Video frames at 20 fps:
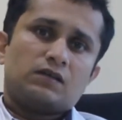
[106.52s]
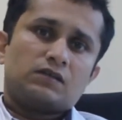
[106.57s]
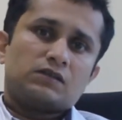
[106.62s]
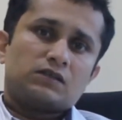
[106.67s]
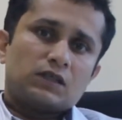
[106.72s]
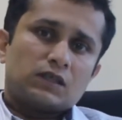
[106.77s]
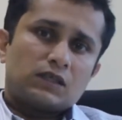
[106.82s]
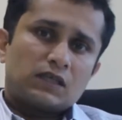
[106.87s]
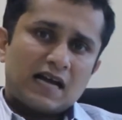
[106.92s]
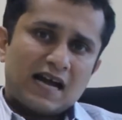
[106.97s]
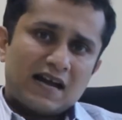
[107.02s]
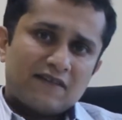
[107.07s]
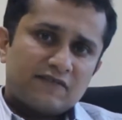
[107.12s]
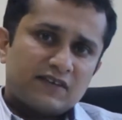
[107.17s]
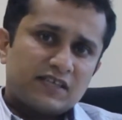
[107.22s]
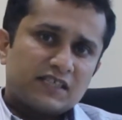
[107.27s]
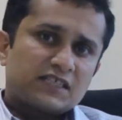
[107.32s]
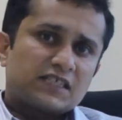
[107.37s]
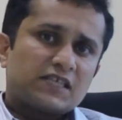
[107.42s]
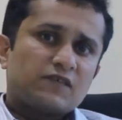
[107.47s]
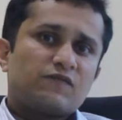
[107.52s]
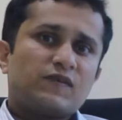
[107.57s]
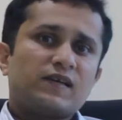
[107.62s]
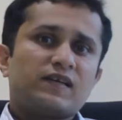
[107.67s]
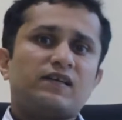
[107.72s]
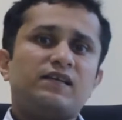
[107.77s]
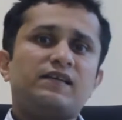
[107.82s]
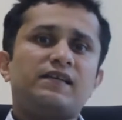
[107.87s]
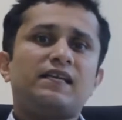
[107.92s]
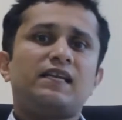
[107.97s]
The average
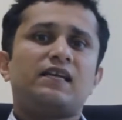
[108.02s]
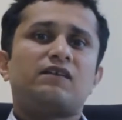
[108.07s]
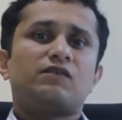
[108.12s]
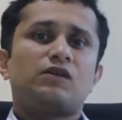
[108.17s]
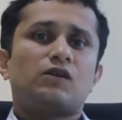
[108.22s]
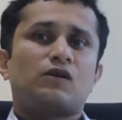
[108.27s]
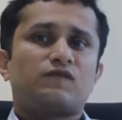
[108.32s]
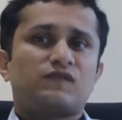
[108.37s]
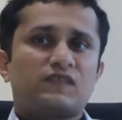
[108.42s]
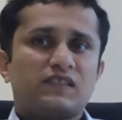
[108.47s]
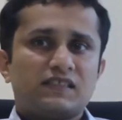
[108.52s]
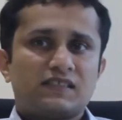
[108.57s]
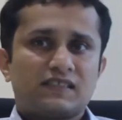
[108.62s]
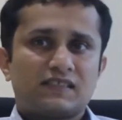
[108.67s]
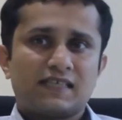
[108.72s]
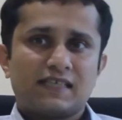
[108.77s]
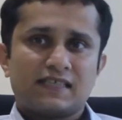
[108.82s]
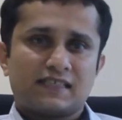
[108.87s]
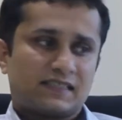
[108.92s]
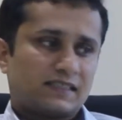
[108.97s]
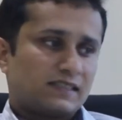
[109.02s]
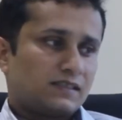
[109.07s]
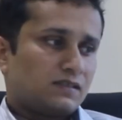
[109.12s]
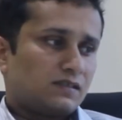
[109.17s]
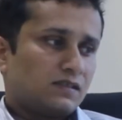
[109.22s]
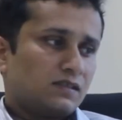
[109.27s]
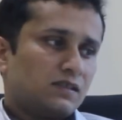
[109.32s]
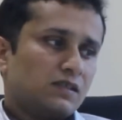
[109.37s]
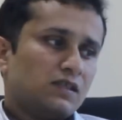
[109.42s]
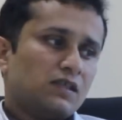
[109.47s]
difficulty level of this section
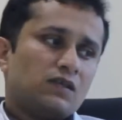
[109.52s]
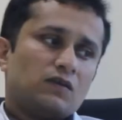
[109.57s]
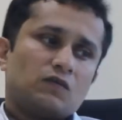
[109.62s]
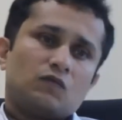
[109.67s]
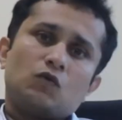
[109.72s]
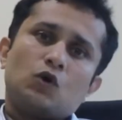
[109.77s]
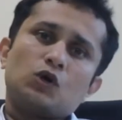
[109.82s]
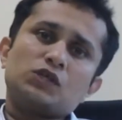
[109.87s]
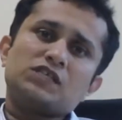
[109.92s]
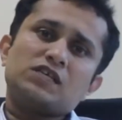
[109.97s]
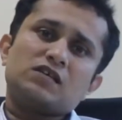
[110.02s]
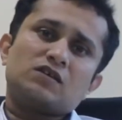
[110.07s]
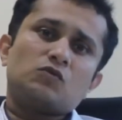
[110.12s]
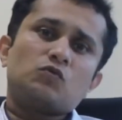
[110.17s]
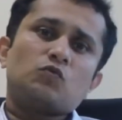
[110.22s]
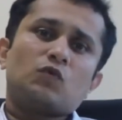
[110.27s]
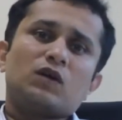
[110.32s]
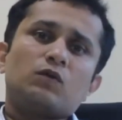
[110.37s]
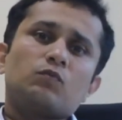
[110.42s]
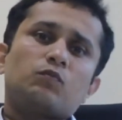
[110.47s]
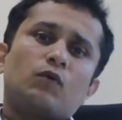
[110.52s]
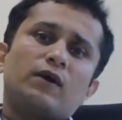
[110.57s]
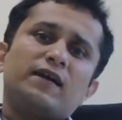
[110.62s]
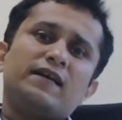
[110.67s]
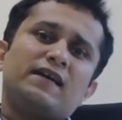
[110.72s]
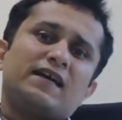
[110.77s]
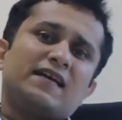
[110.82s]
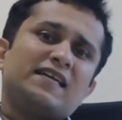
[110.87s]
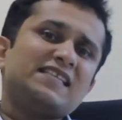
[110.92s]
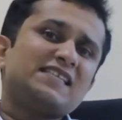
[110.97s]
was around
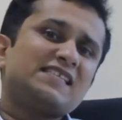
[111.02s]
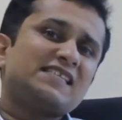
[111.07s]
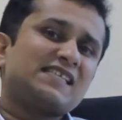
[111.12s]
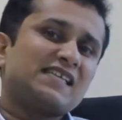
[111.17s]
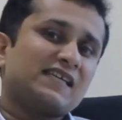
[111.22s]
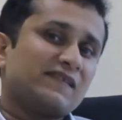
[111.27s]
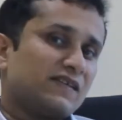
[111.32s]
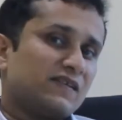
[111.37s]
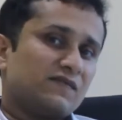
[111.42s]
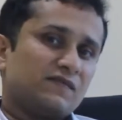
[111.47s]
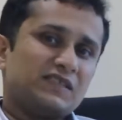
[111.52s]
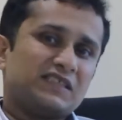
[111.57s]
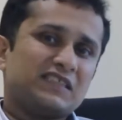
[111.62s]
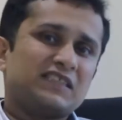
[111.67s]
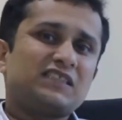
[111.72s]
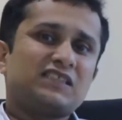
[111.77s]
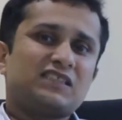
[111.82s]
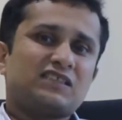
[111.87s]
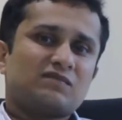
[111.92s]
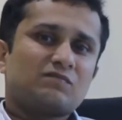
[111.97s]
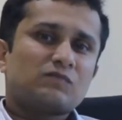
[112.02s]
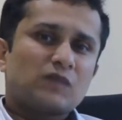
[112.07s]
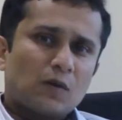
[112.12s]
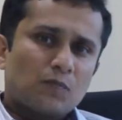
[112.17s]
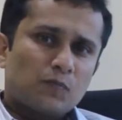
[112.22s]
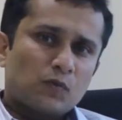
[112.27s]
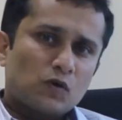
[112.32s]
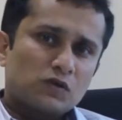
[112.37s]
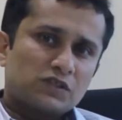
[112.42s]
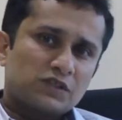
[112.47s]
1.97, which is
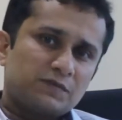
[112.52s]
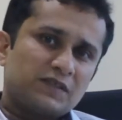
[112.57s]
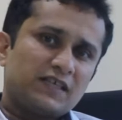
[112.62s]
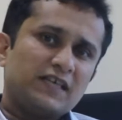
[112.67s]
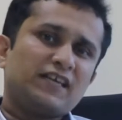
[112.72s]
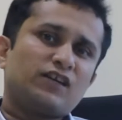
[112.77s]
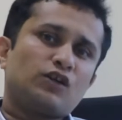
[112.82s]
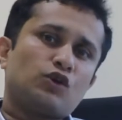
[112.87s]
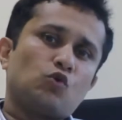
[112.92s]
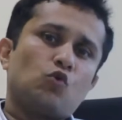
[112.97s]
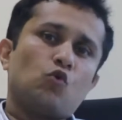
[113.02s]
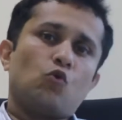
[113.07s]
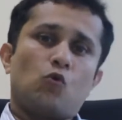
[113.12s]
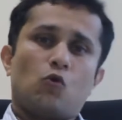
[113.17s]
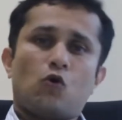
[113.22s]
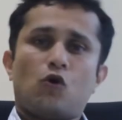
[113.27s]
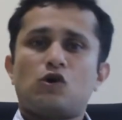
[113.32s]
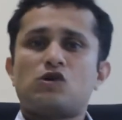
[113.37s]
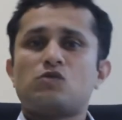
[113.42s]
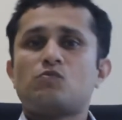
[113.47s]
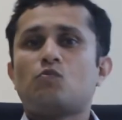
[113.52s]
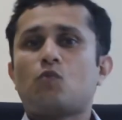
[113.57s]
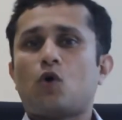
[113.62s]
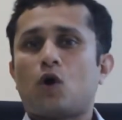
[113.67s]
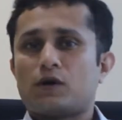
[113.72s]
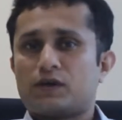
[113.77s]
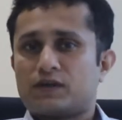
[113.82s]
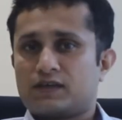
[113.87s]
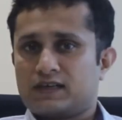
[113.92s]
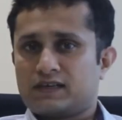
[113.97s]
approximately 2 or
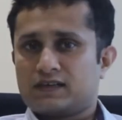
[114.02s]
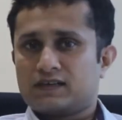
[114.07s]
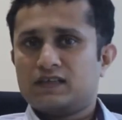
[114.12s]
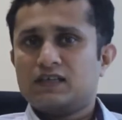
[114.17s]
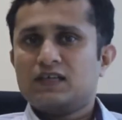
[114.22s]
moderate.